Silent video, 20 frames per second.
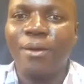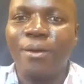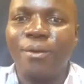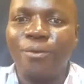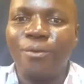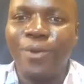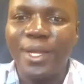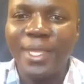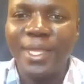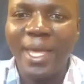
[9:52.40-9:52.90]

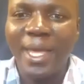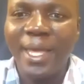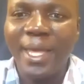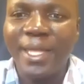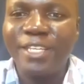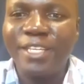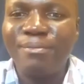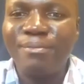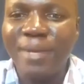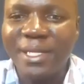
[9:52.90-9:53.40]
whether
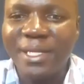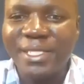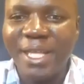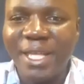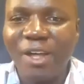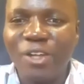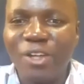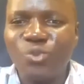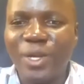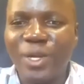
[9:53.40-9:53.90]
it makes
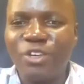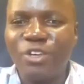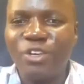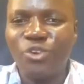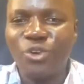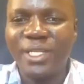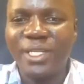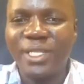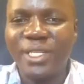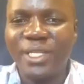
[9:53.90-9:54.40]
sound when you
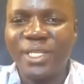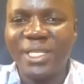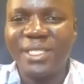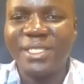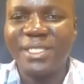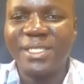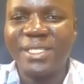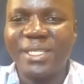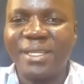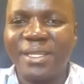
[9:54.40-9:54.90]
knock it,
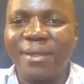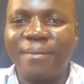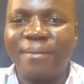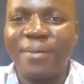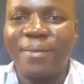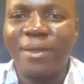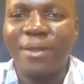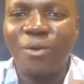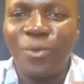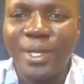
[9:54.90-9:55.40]

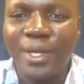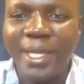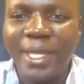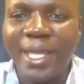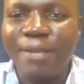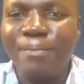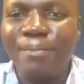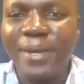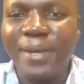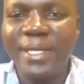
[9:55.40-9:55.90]
whether
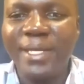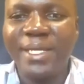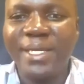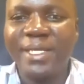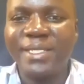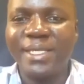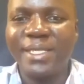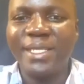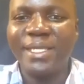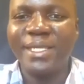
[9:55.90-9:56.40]
it breaks
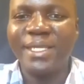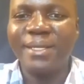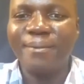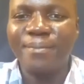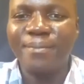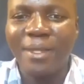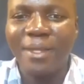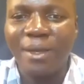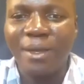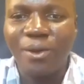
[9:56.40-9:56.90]
easily,
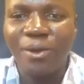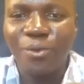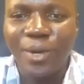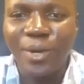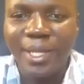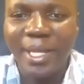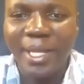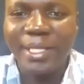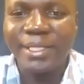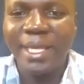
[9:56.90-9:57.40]
whether
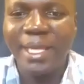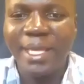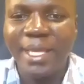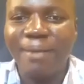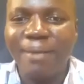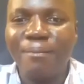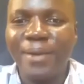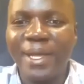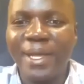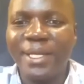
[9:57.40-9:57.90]
it can
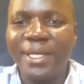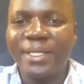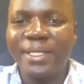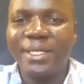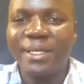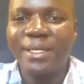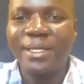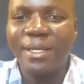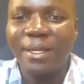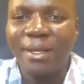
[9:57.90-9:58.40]
break.
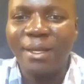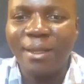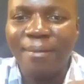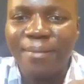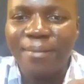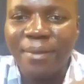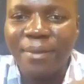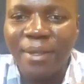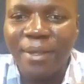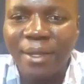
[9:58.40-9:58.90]

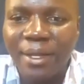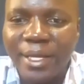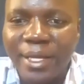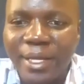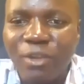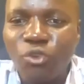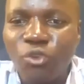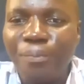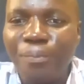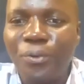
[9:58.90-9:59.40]
Can
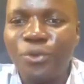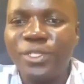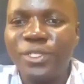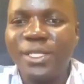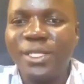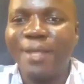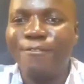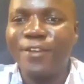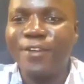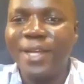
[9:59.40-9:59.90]
you put
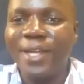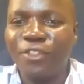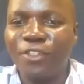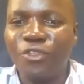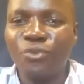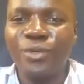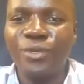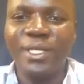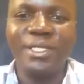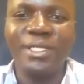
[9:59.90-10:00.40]
a finger
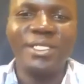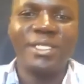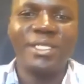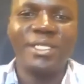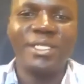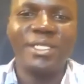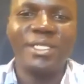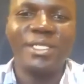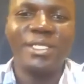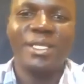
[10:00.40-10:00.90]
through it?
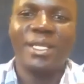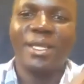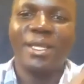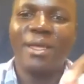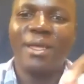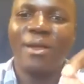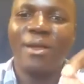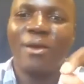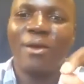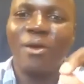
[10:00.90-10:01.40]

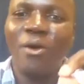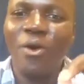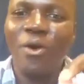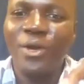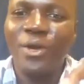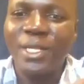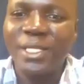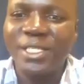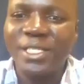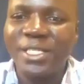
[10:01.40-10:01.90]
Or
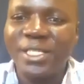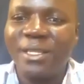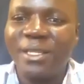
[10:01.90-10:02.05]
is